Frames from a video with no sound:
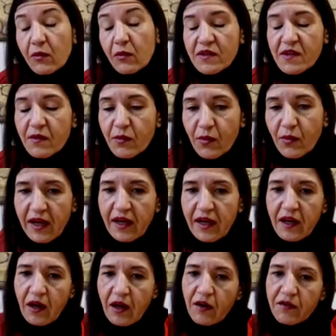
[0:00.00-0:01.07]
was
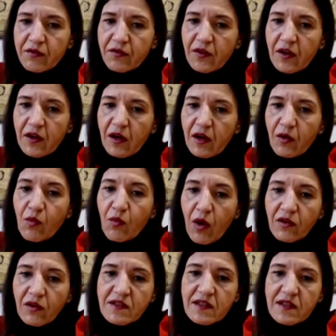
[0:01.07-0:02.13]
aware of
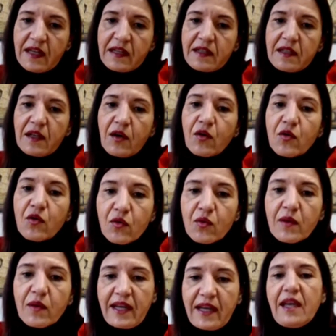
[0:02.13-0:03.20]
what and
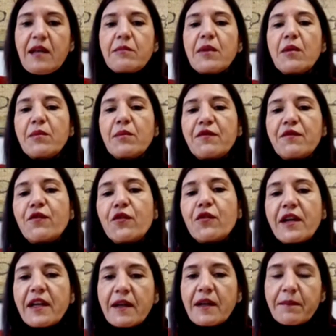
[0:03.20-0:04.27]
who came
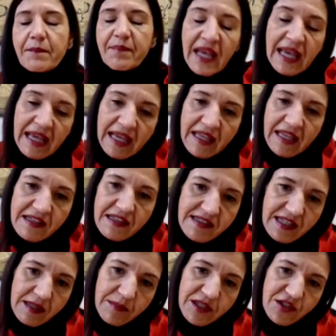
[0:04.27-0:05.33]
before him. In
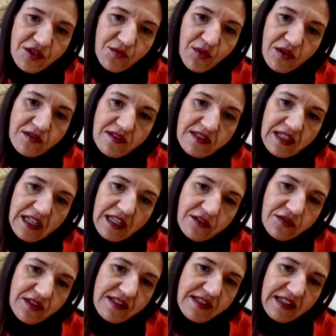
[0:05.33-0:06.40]
this image, what's
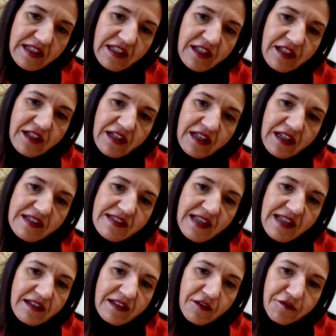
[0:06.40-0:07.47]
interesting here is
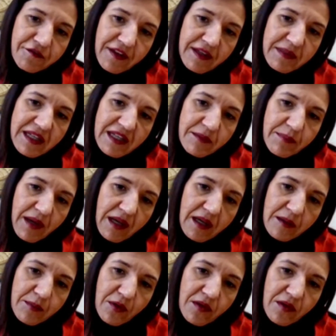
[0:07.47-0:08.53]
that the family
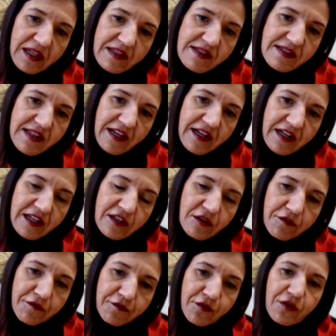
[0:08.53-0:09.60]
Bible is there in
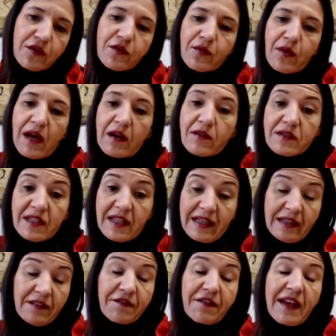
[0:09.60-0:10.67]
the foreground.
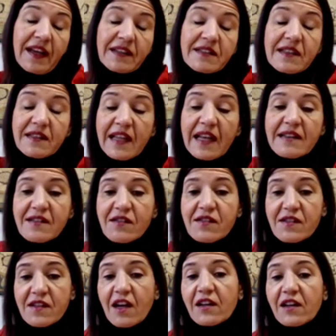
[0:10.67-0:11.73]
And in fact, that's a
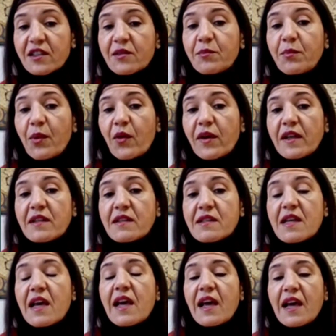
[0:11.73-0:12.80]
starting
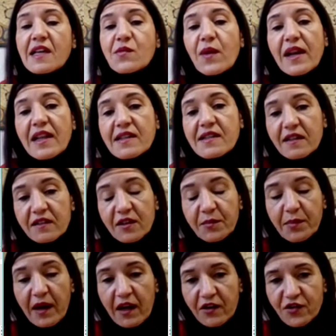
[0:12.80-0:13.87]
point as well as a
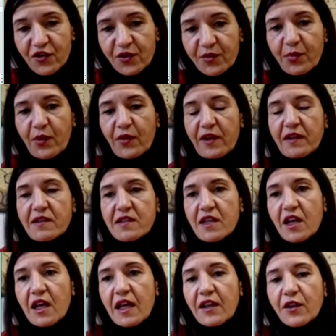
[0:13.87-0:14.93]
departure point.